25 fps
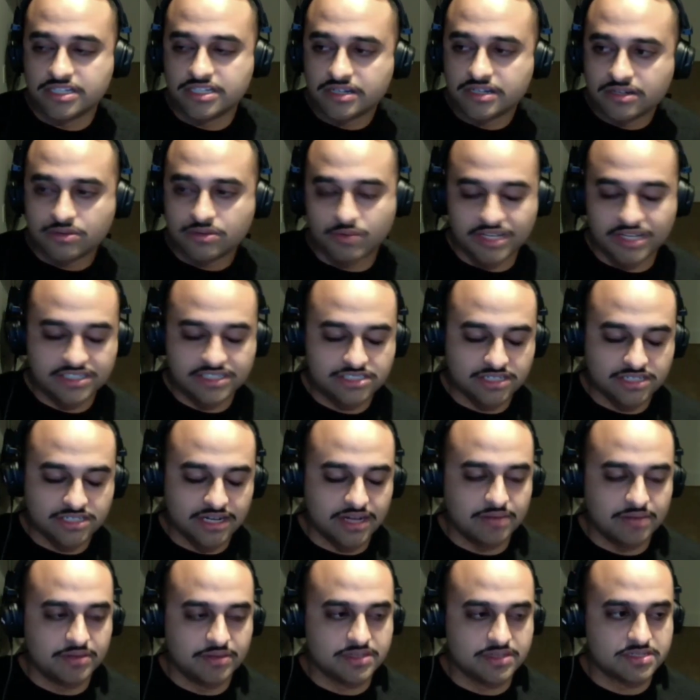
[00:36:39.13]
great
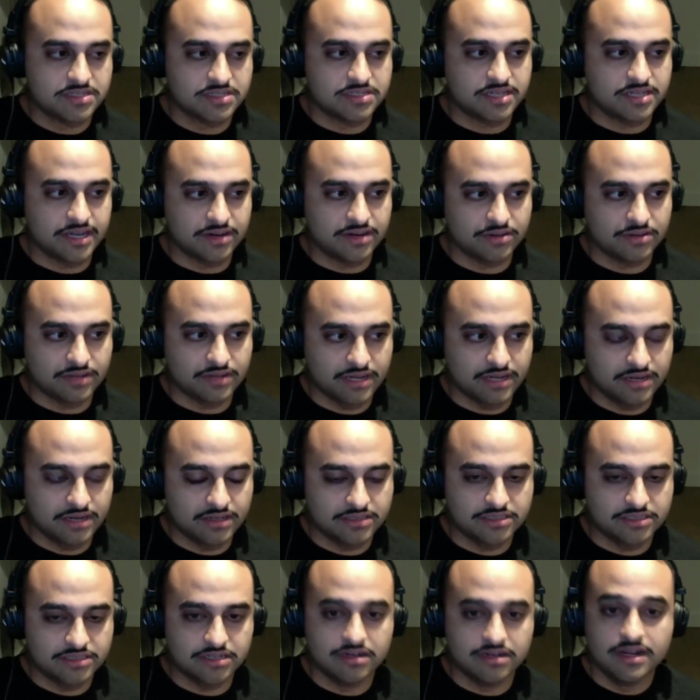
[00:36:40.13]
job as a title
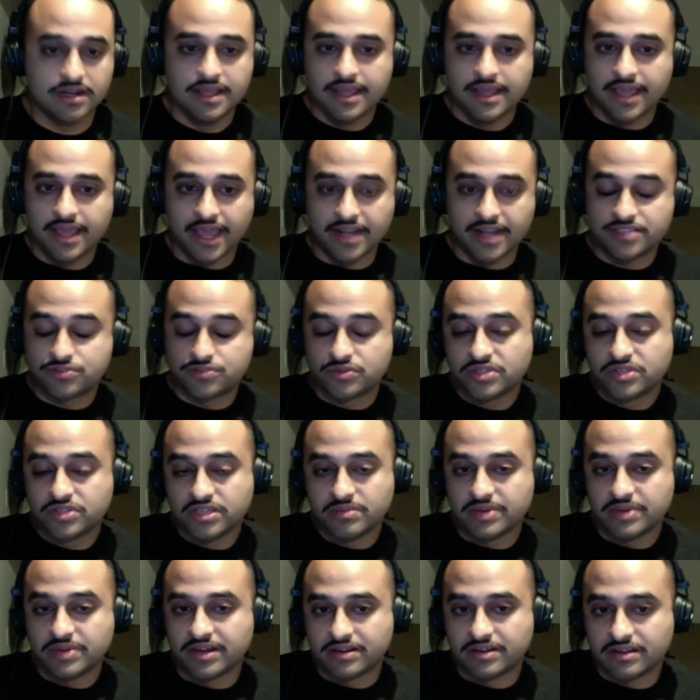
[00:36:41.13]
character, and it's really
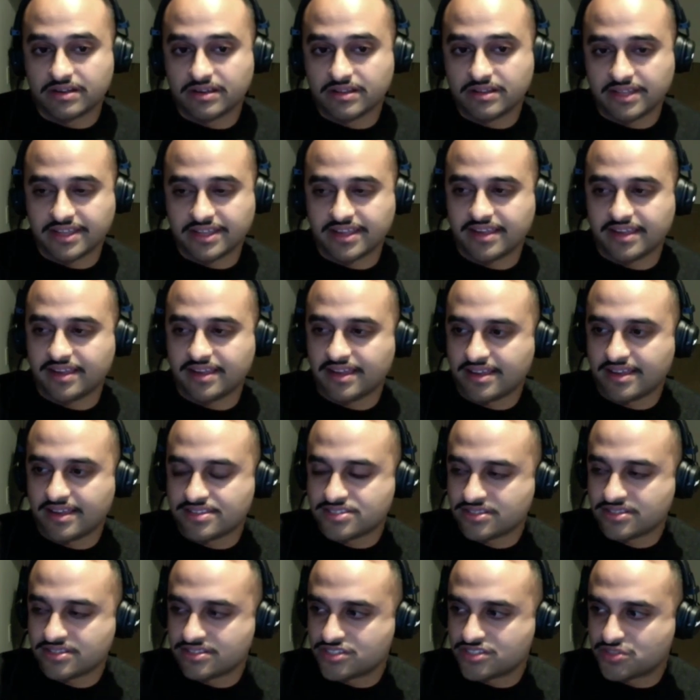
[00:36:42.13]
about I
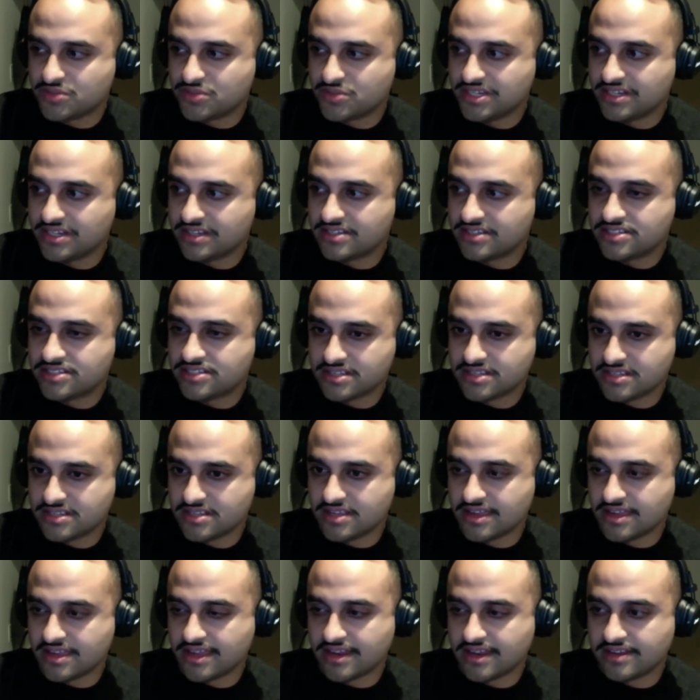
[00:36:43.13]
saw this tweet.
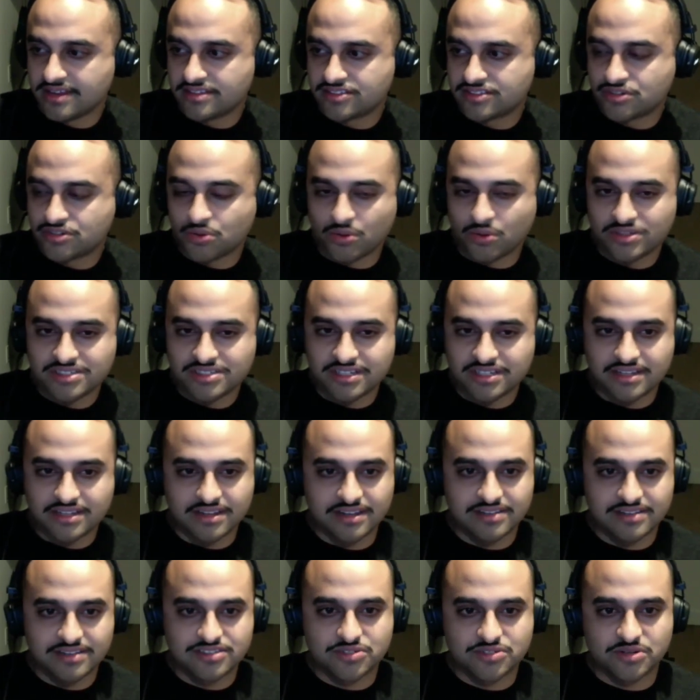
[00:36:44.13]
It's of course like
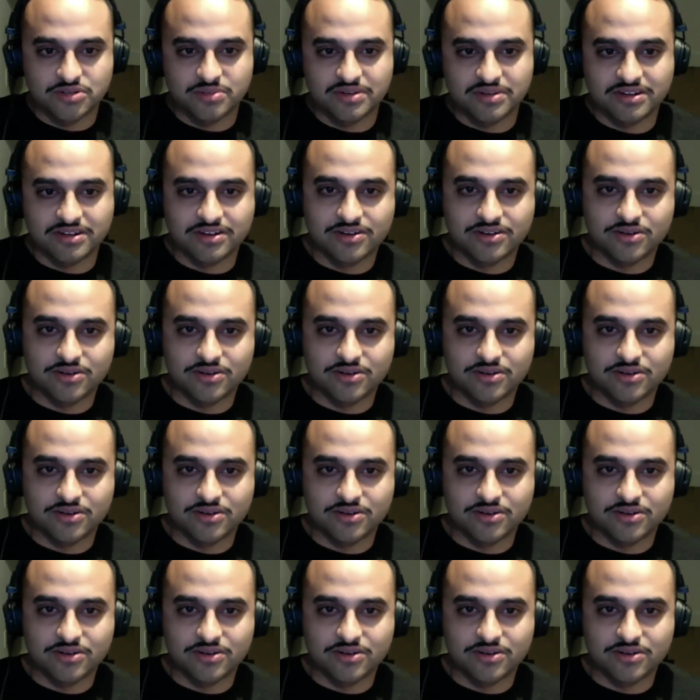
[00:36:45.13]
a story about a girl